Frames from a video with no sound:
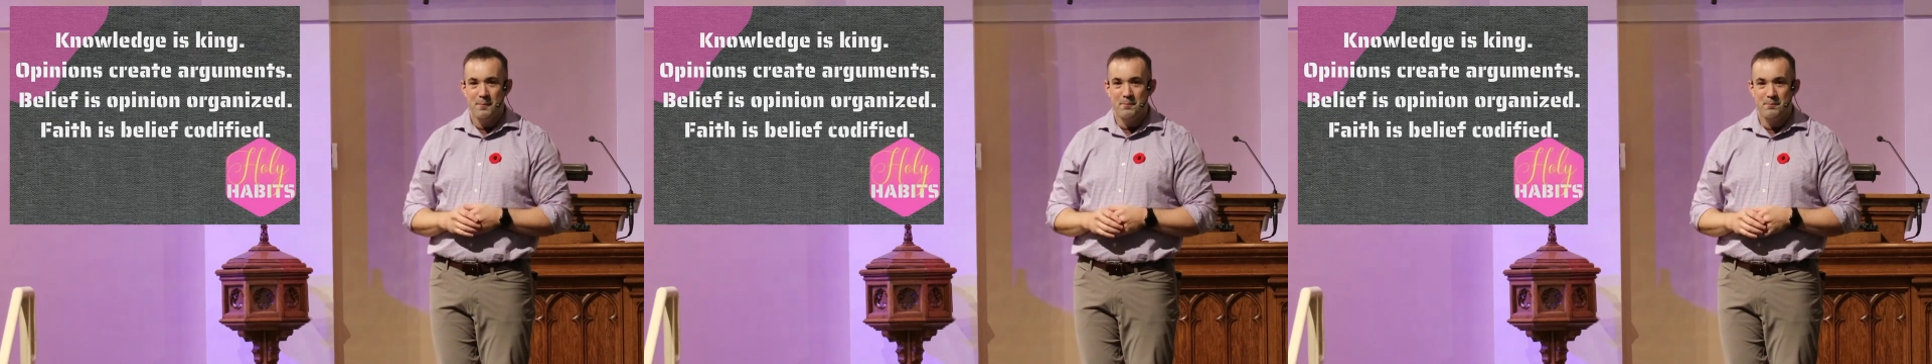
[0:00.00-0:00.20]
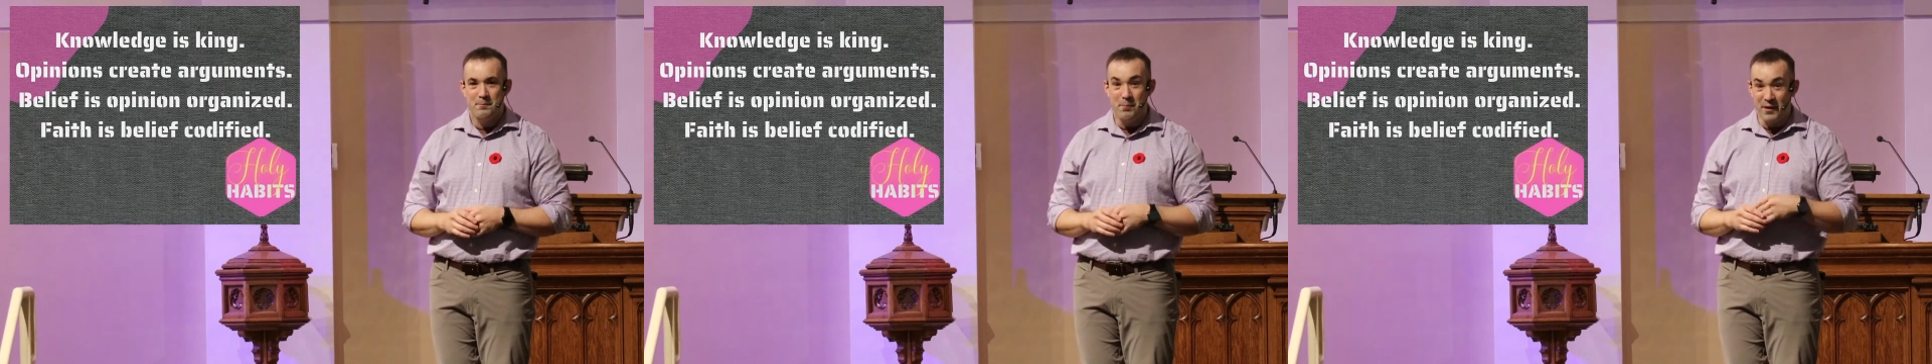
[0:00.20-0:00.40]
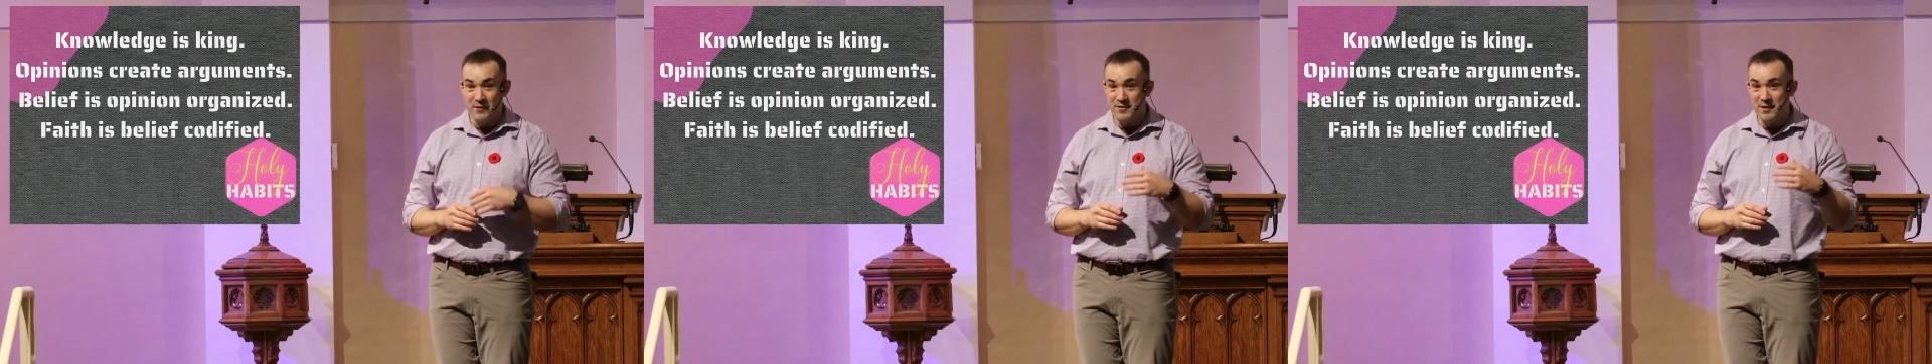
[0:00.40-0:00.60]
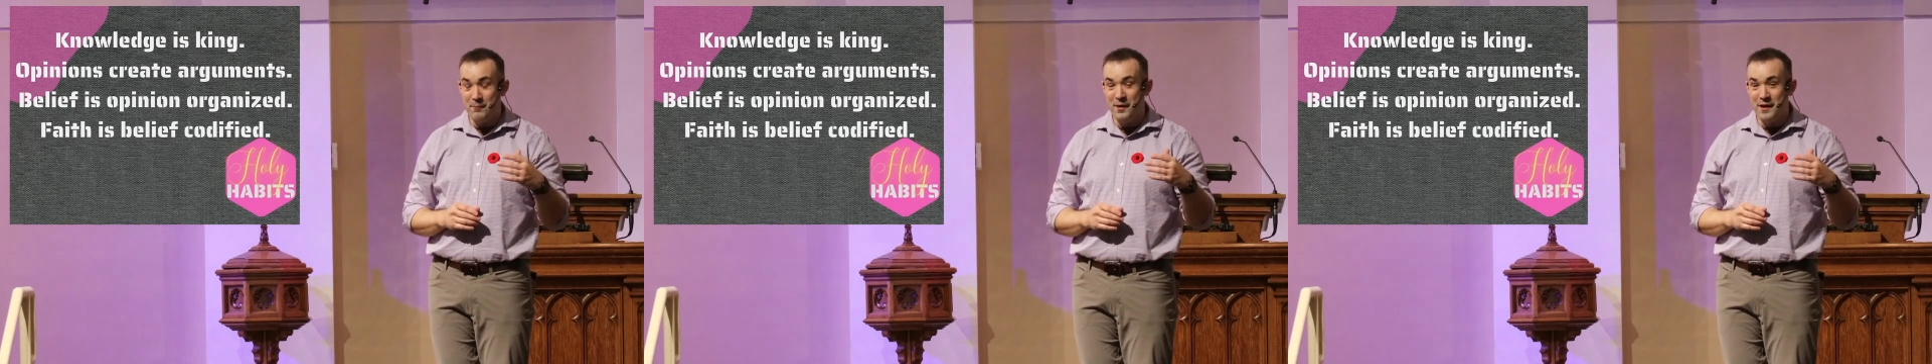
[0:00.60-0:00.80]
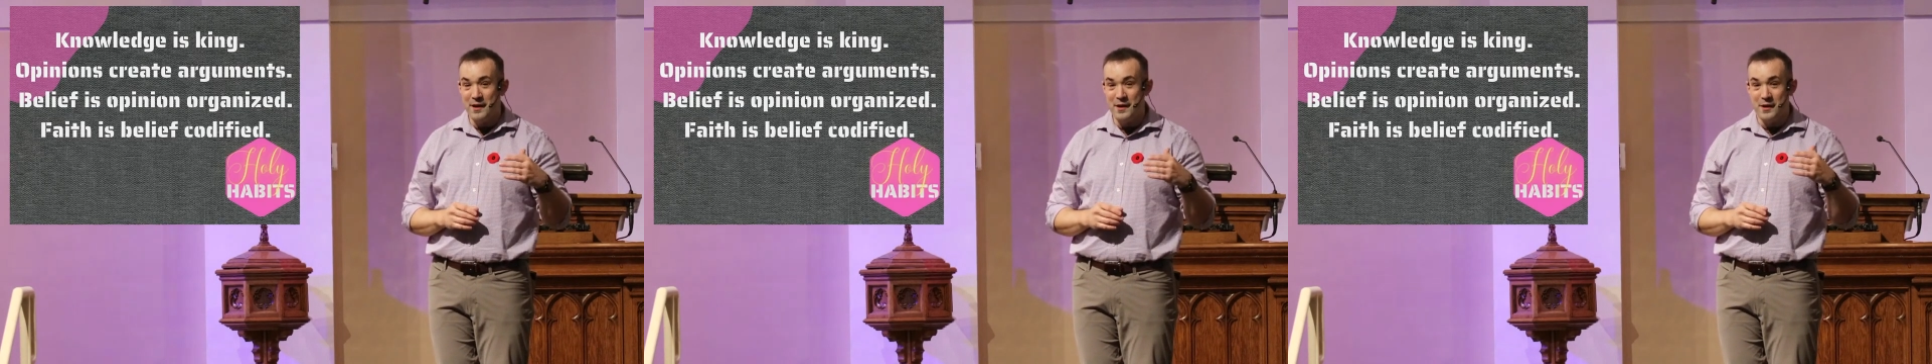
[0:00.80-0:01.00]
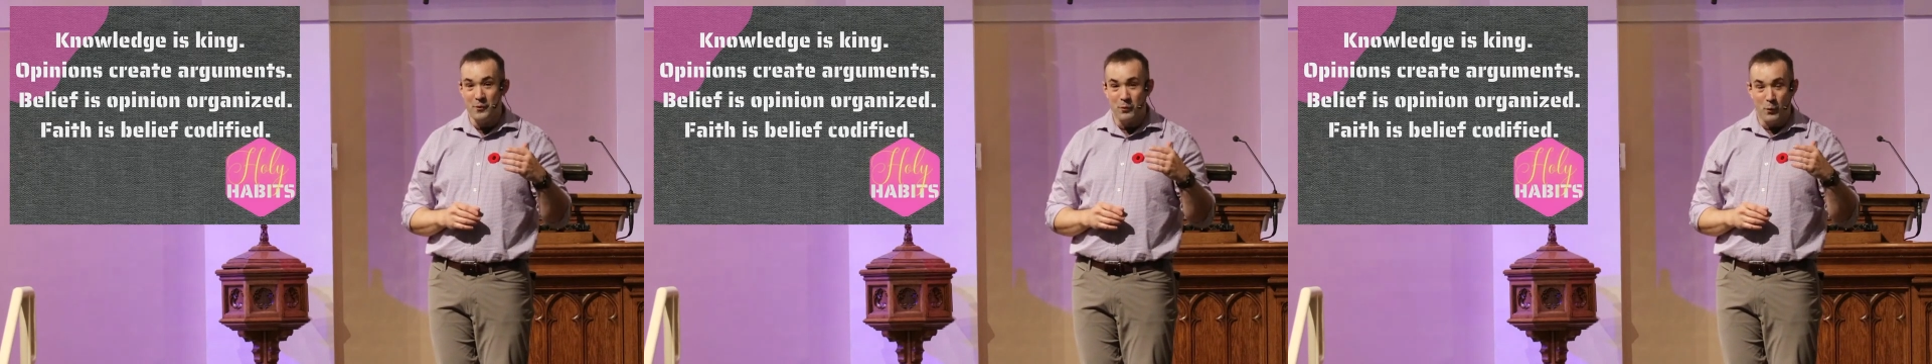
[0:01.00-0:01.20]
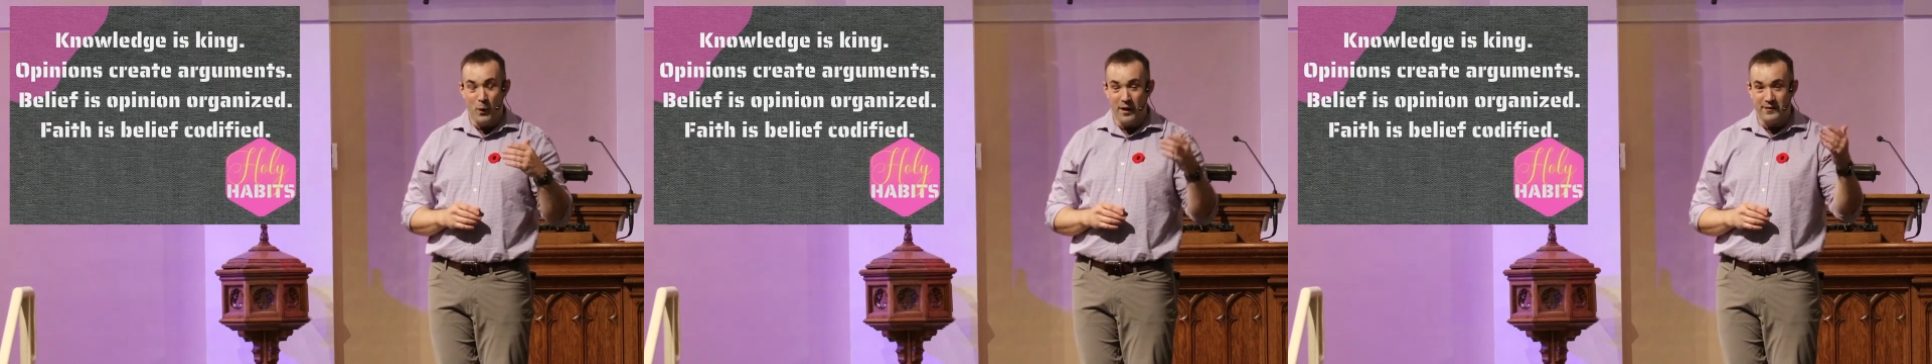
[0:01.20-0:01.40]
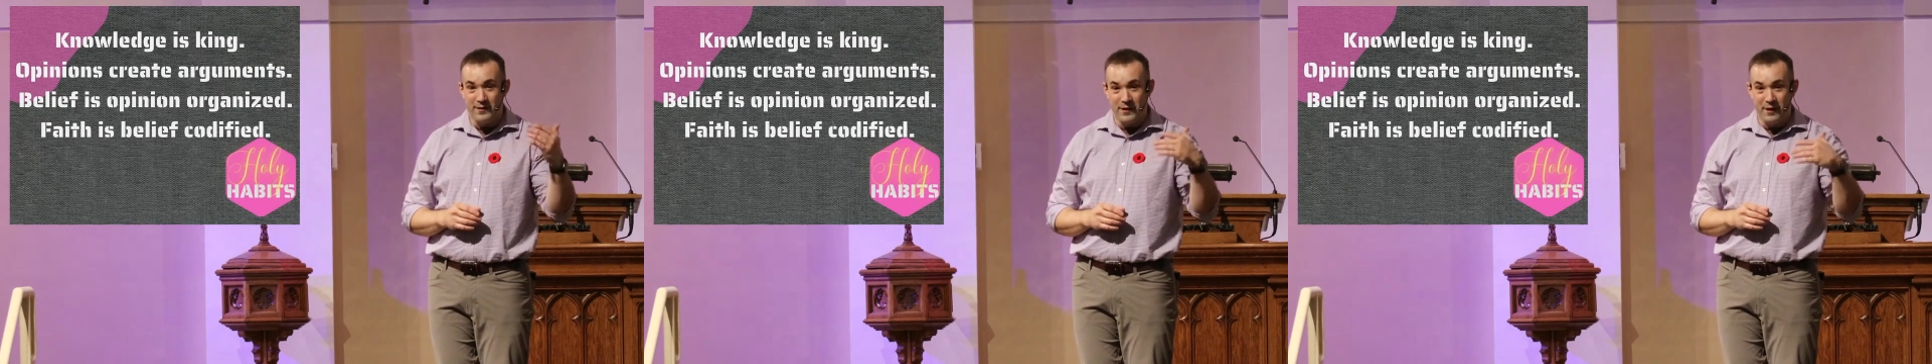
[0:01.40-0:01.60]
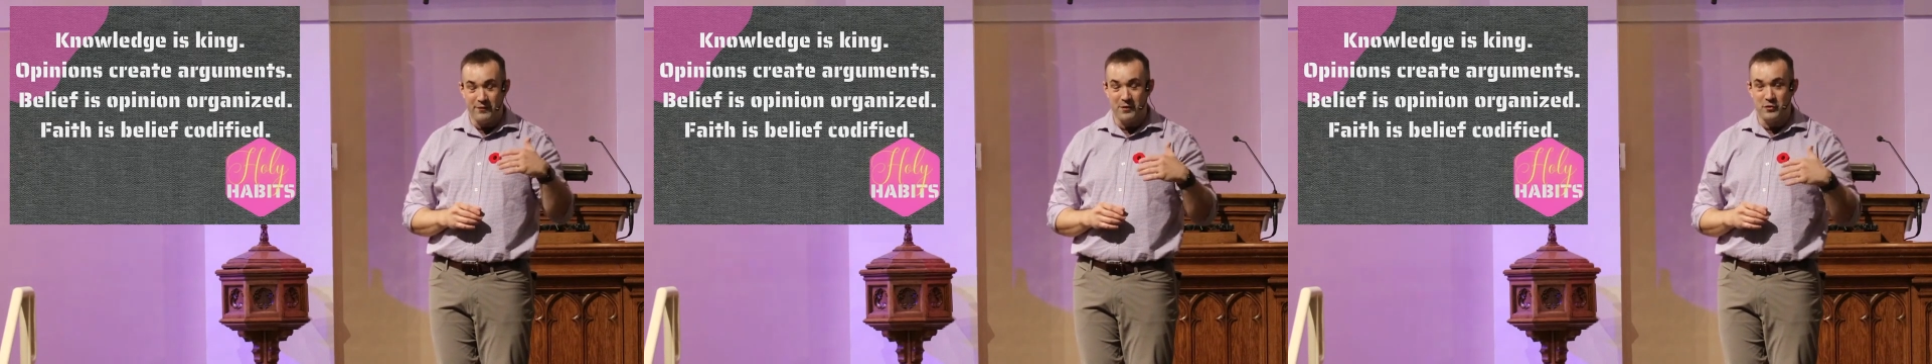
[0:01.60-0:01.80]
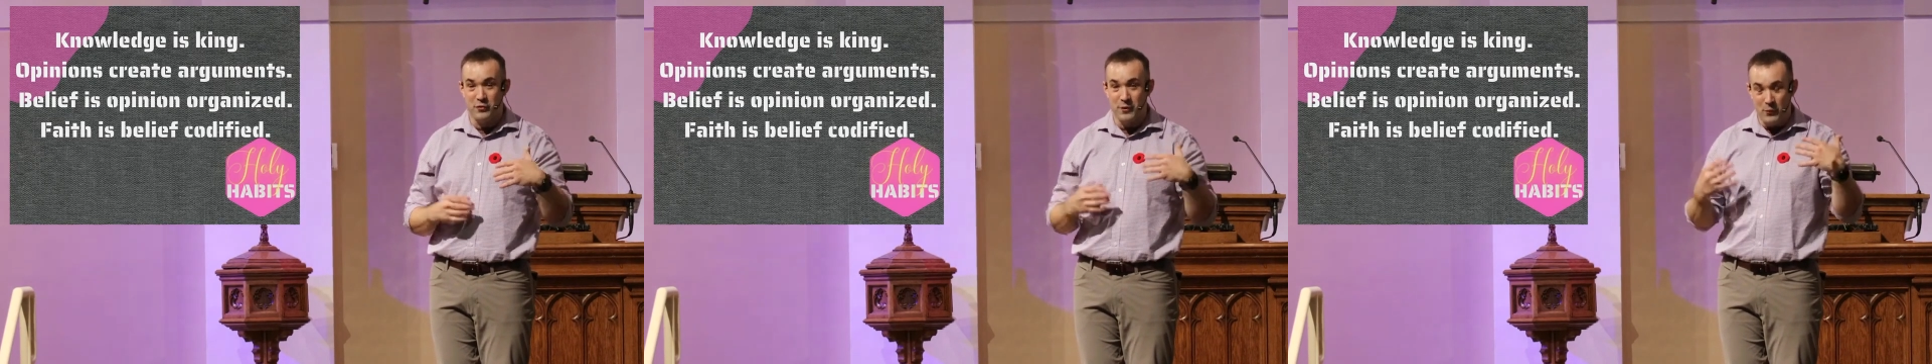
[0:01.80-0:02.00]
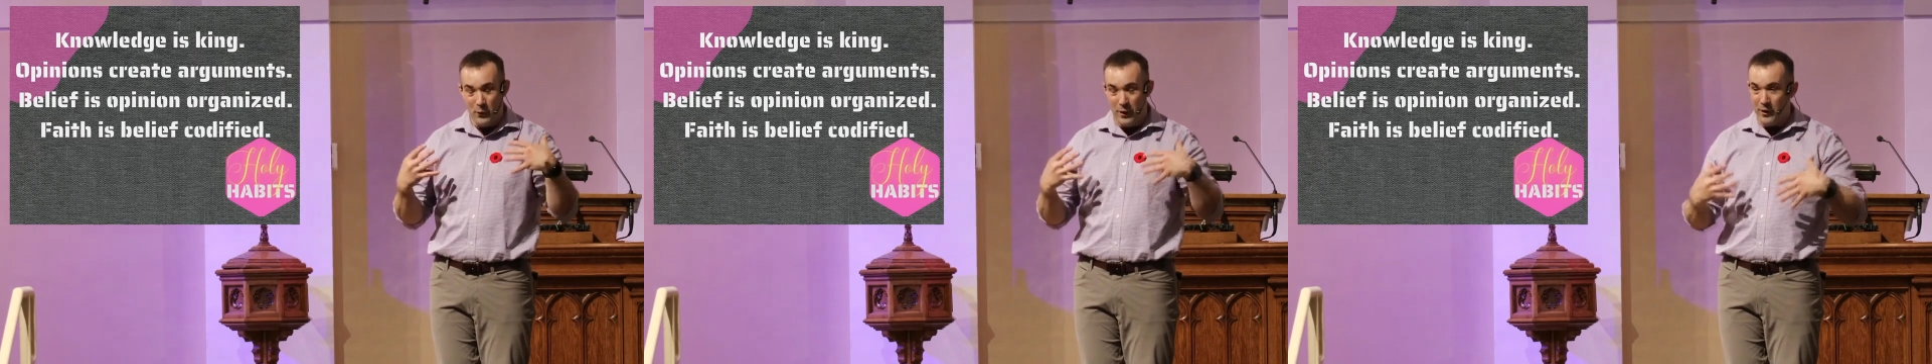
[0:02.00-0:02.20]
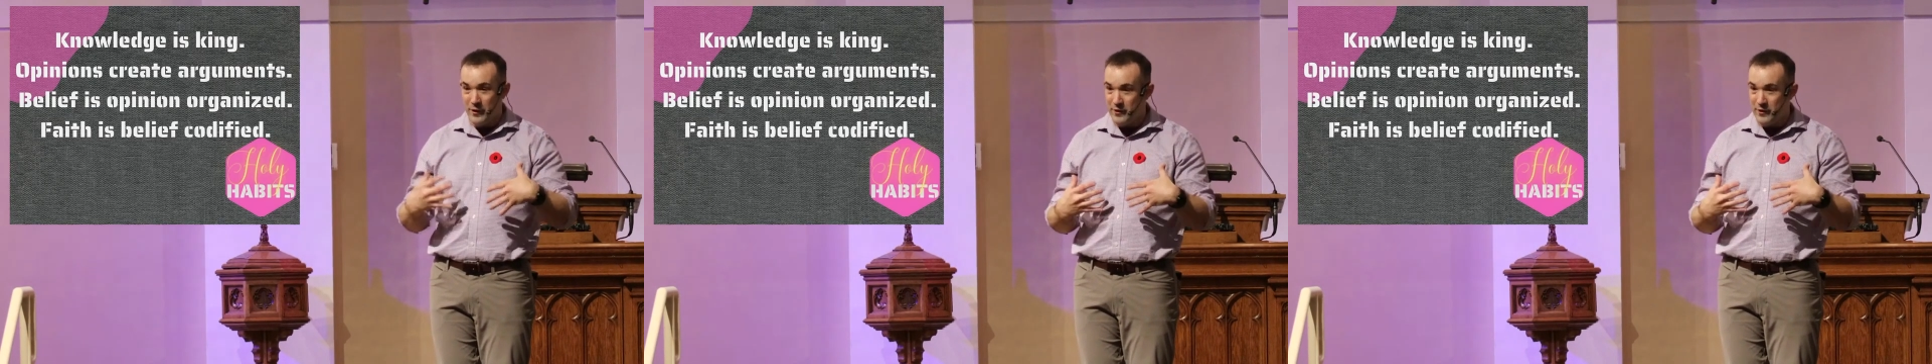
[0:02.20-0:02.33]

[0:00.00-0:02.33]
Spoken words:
But if somebody walks in off the street wearing